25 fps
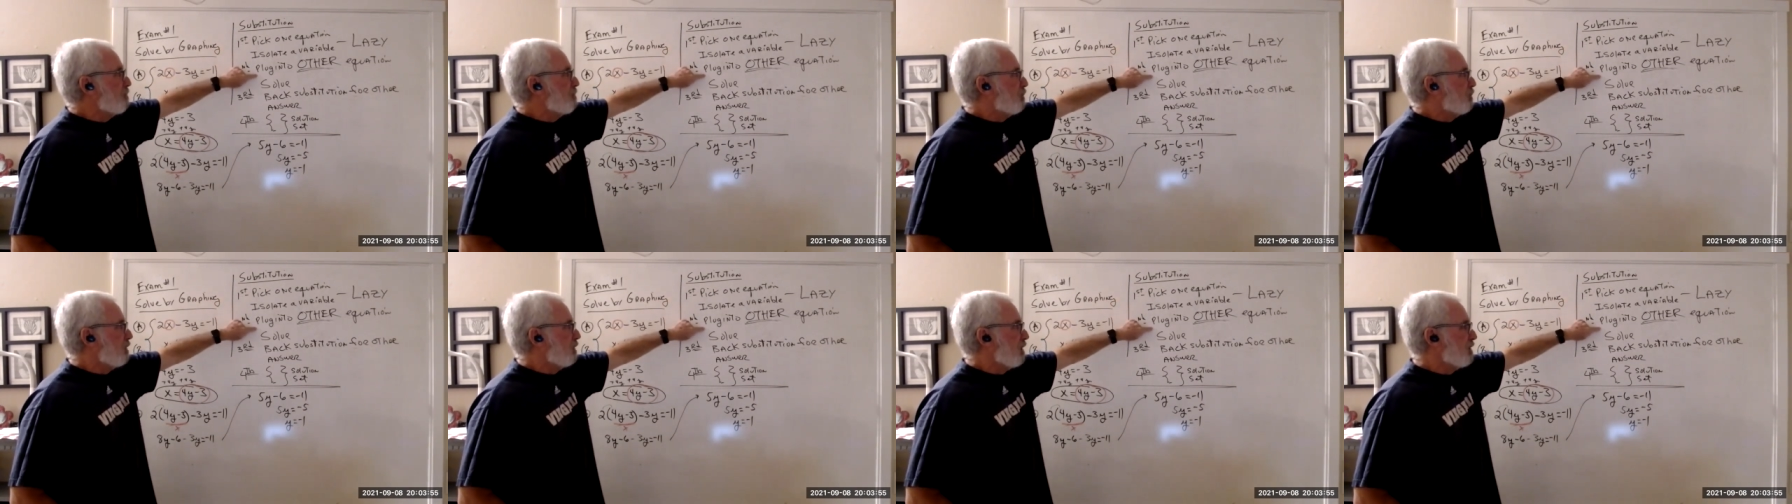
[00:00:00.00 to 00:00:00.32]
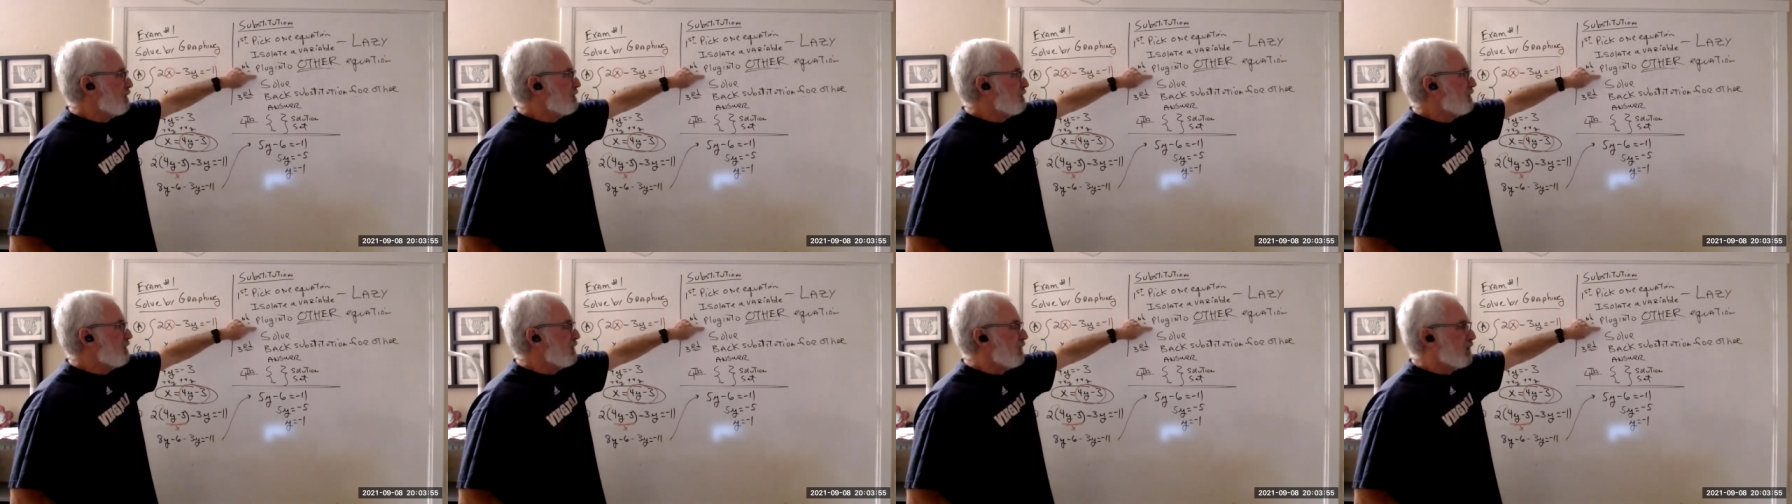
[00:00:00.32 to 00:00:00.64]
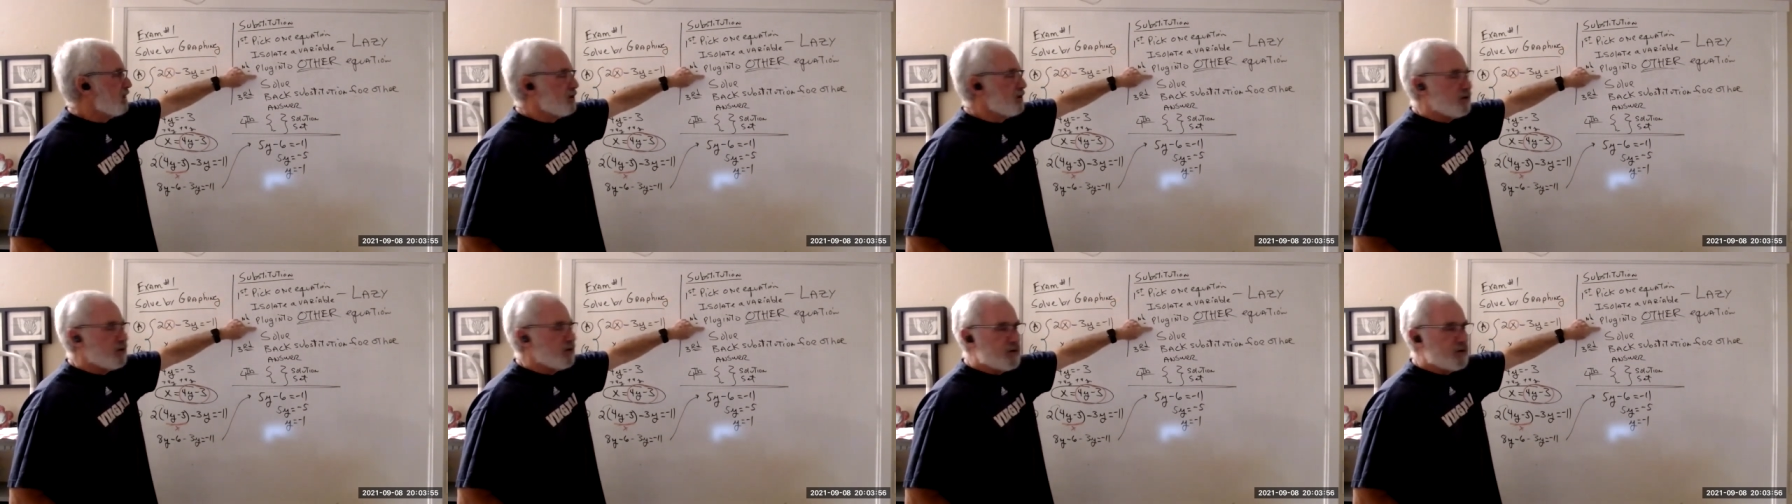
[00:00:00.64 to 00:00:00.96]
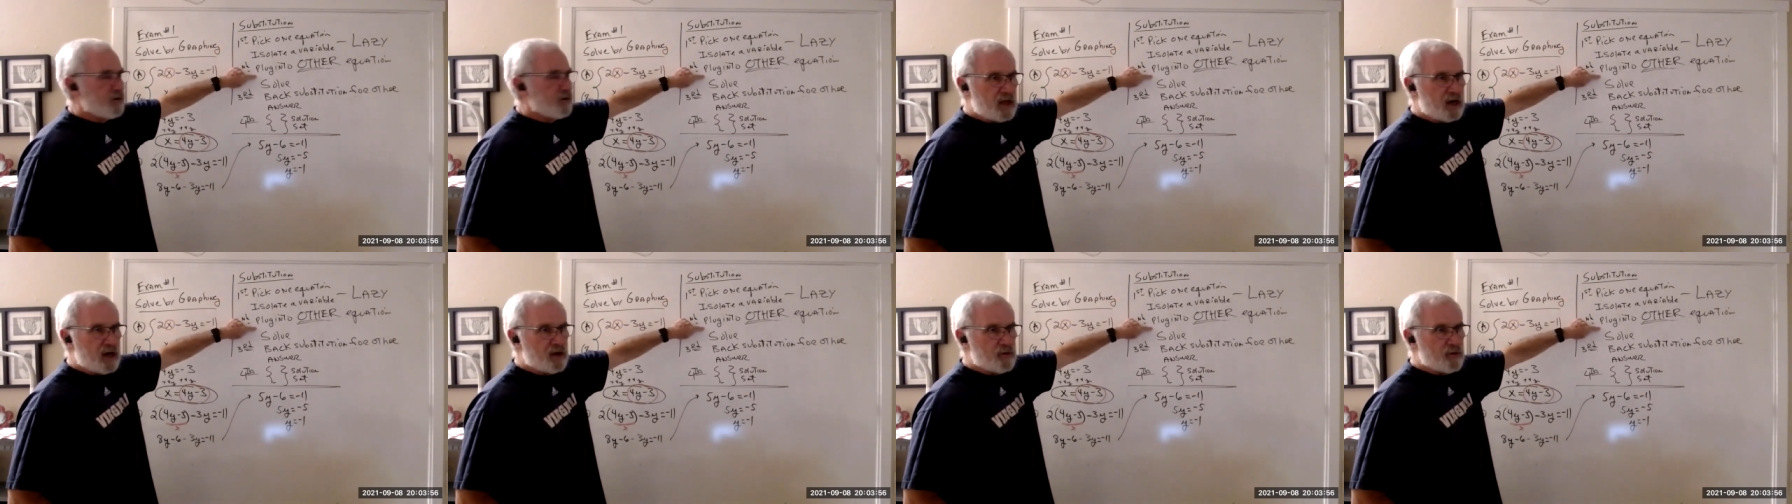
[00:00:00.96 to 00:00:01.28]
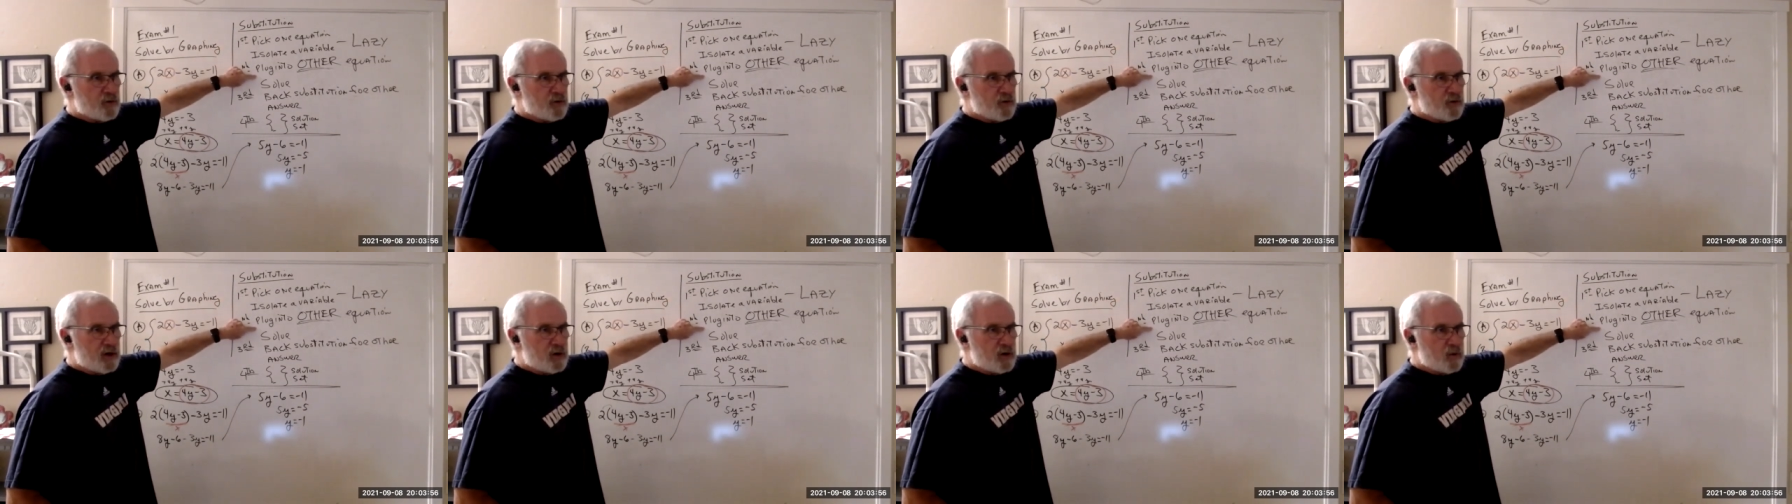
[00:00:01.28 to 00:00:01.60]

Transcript: plugged it into the other